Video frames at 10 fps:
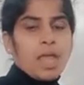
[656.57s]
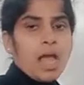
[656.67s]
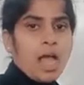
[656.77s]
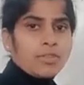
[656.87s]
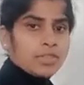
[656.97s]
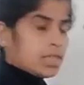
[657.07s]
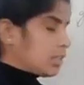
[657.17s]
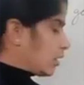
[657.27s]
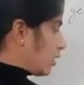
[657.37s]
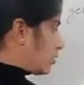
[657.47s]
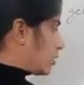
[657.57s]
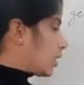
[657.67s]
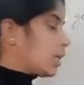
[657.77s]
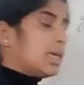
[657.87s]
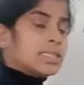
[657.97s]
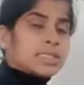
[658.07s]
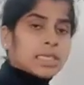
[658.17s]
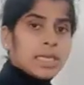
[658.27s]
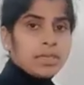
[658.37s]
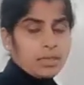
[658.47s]
after he took the
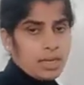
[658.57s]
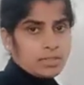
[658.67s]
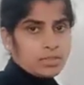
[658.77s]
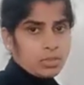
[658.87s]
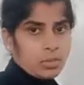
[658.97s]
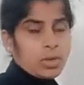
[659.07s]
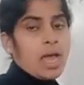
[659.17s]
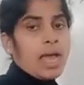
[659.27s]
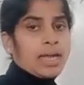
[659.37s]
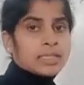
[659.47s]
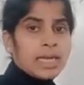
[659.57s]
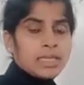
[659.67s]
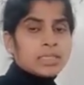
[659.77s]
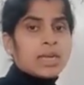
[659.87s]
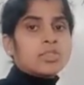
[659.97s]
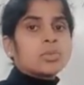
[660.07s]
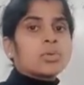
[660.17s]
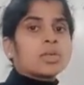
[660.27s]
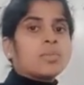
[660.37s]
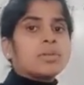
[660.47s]
second glass rod and that is also
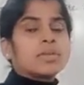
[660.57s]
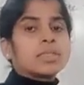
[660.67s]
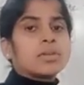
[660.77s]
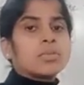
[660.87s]
rubbed with the